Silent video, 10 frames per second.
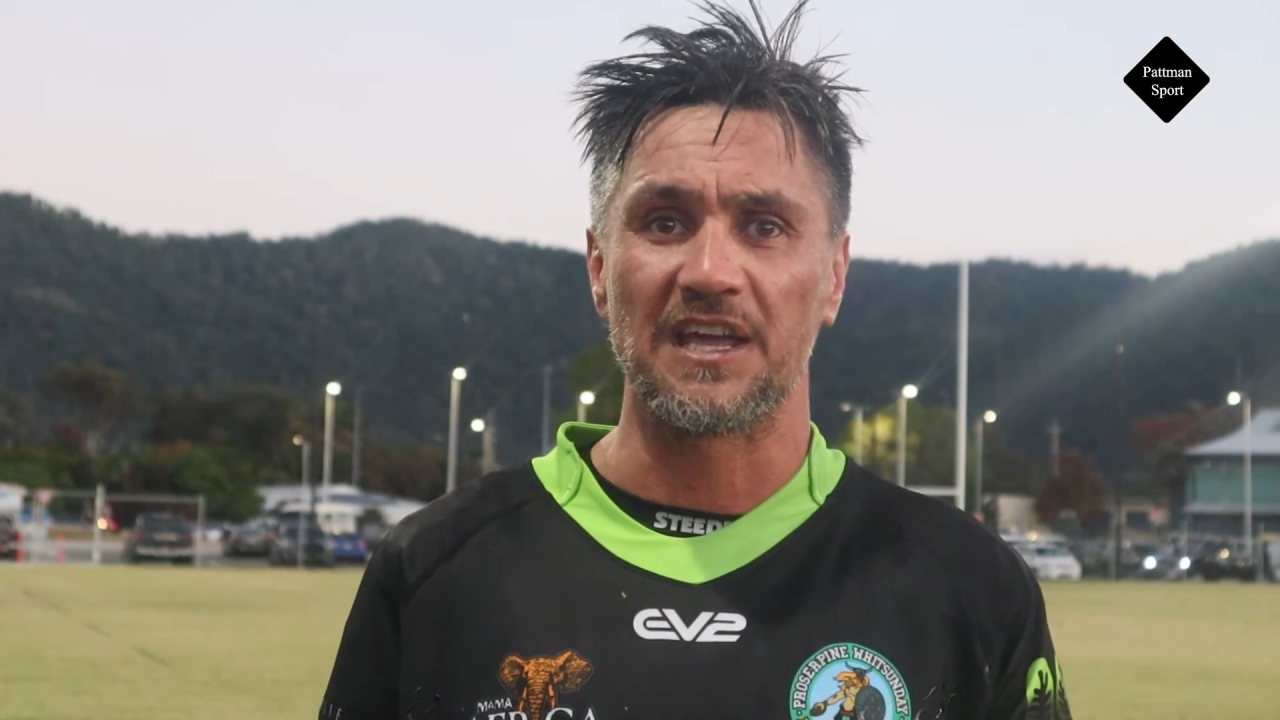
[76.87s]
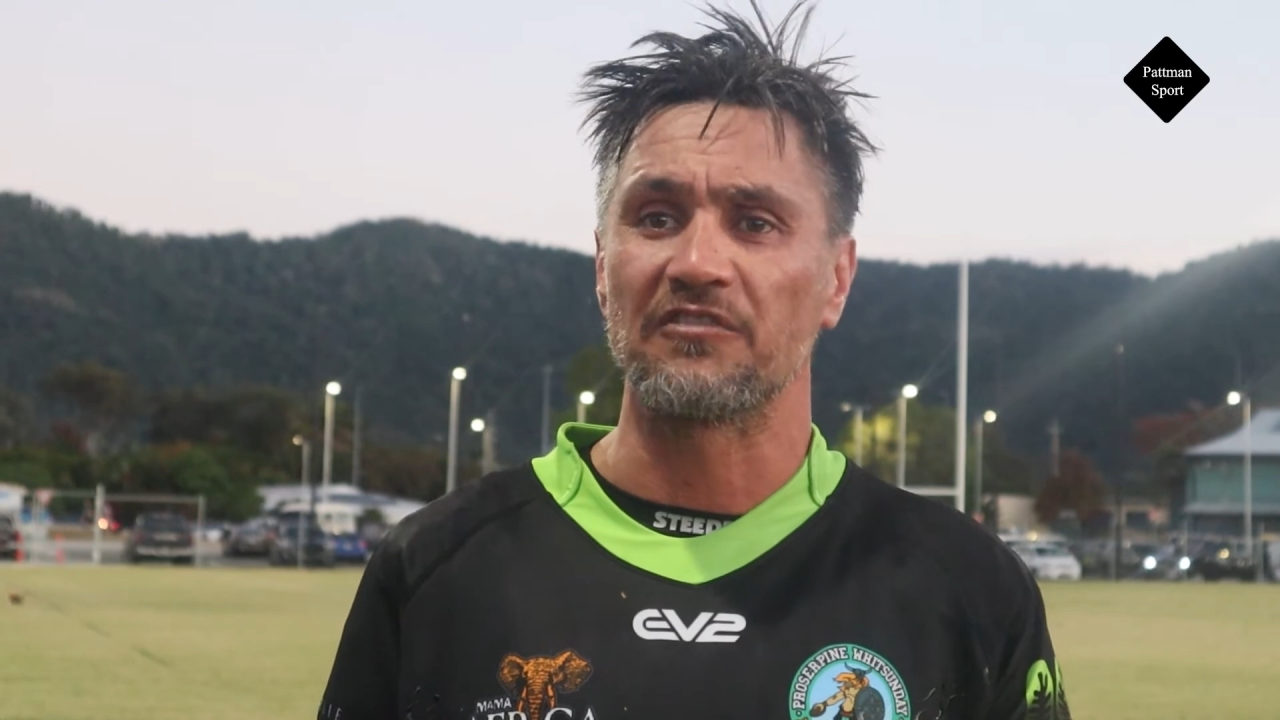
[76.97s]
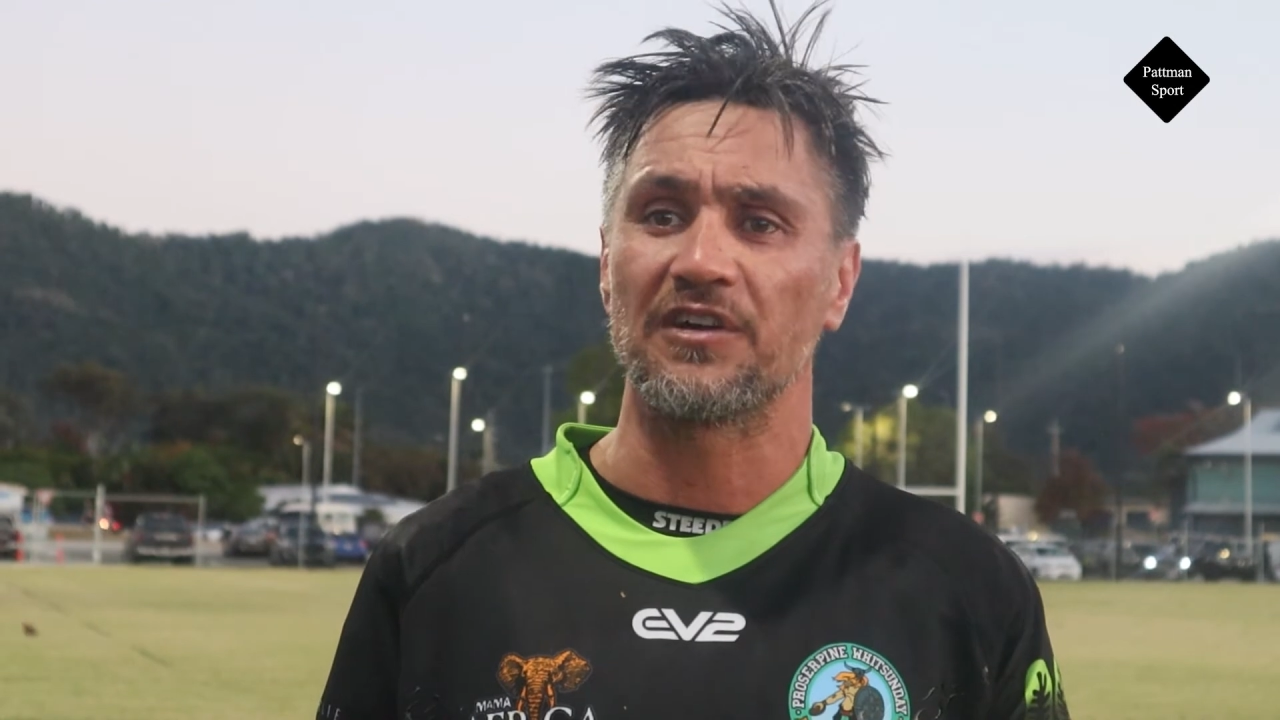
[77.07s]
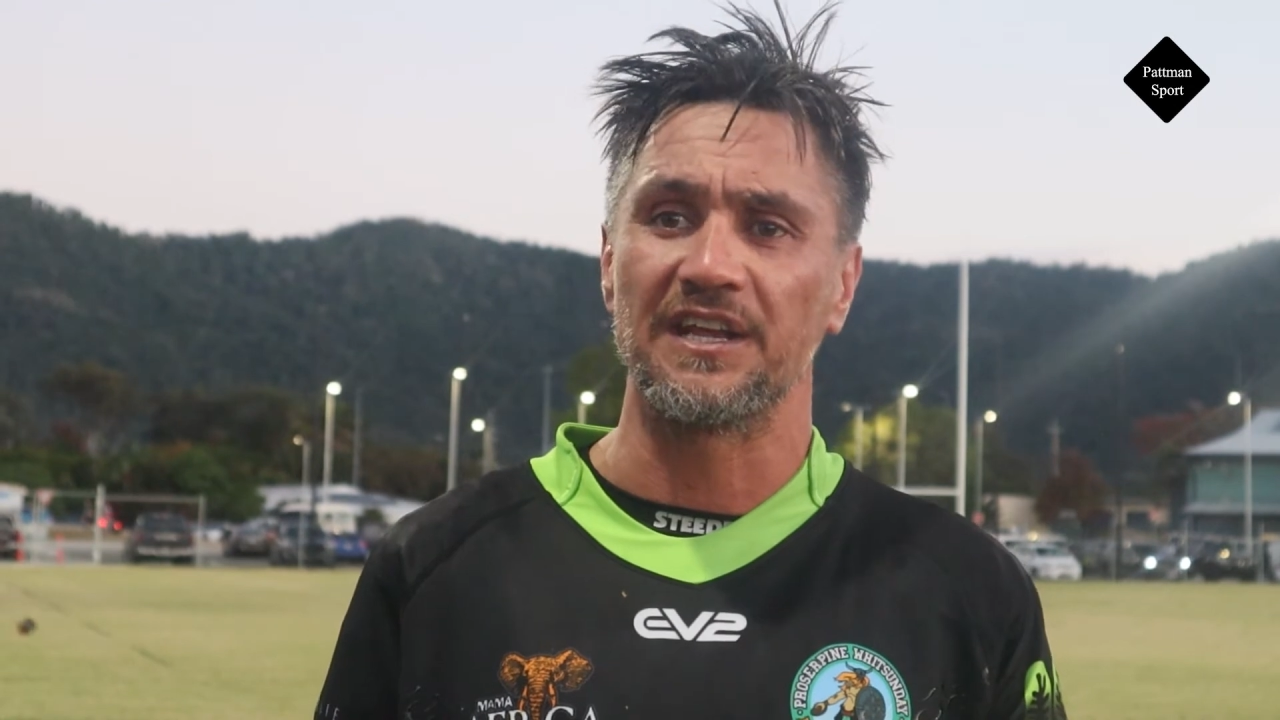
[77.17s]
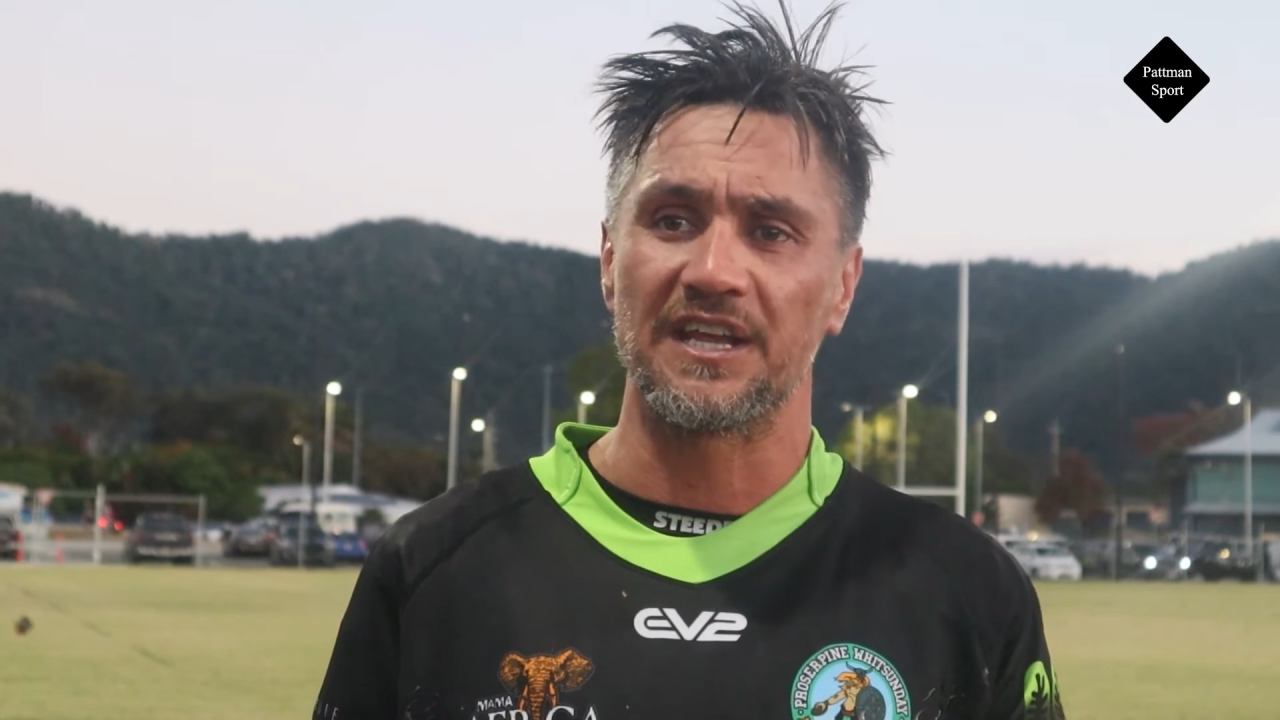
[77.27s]

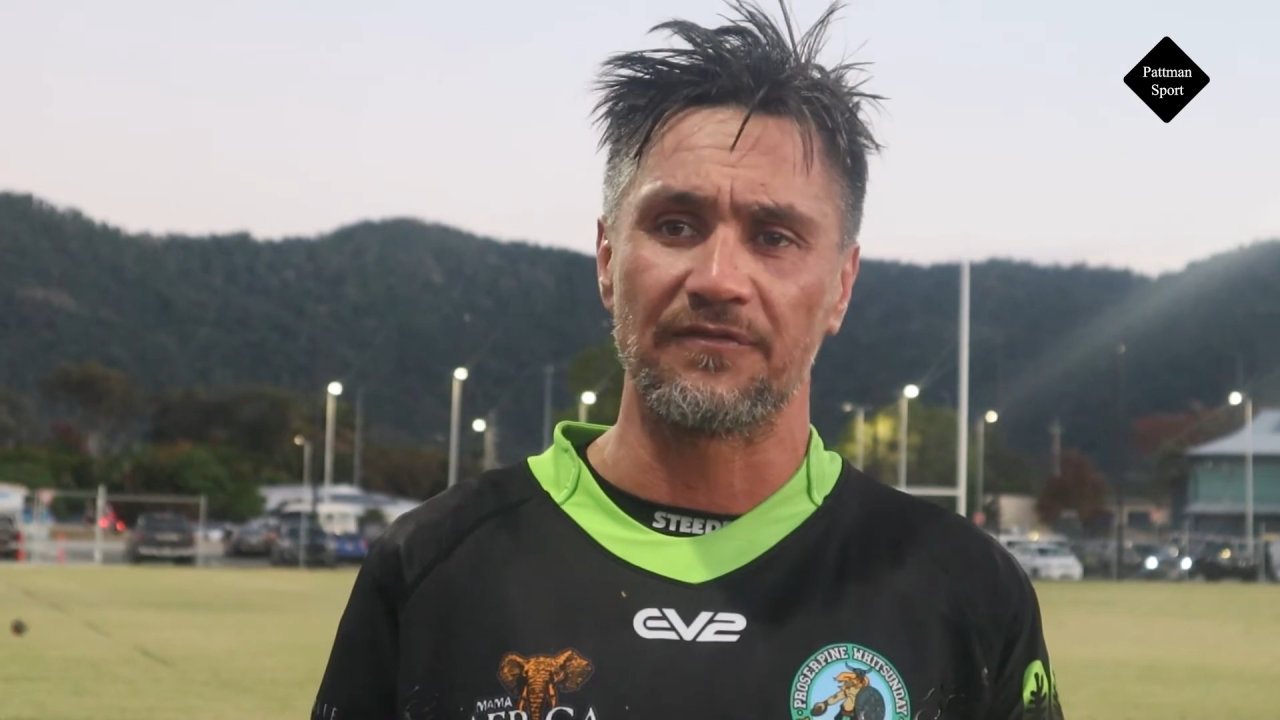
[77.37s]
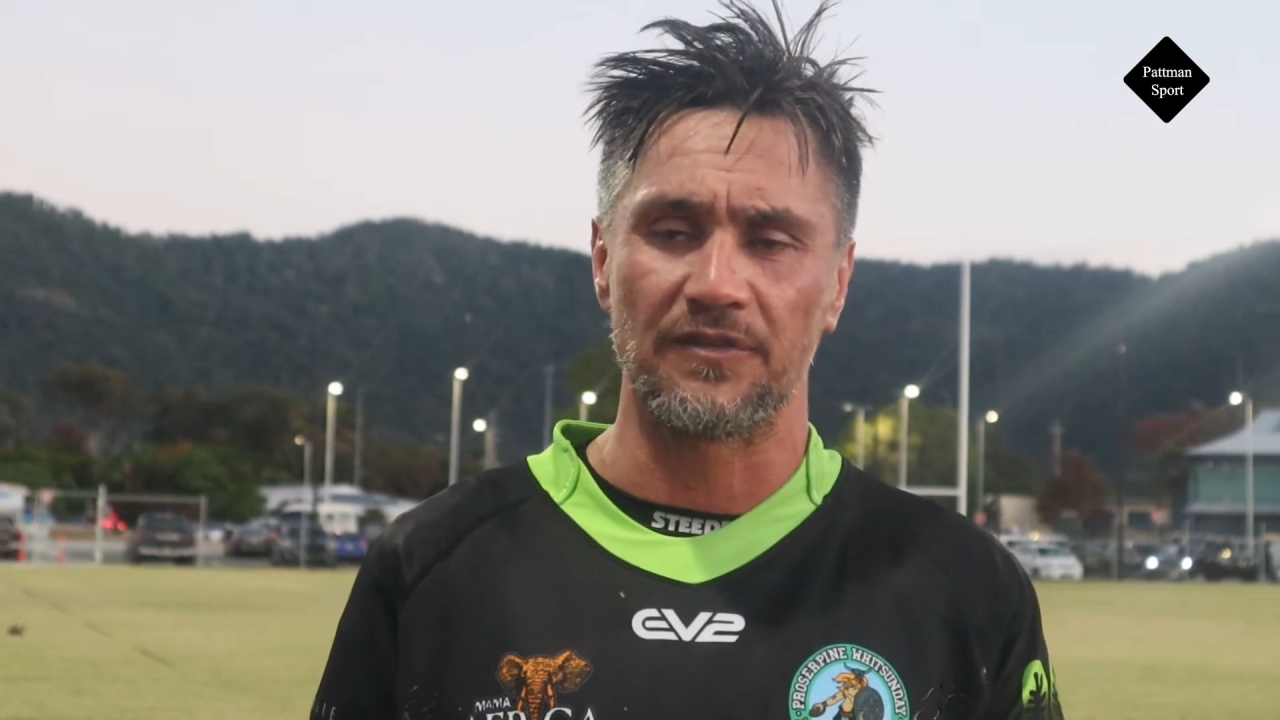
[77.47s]
getting ready again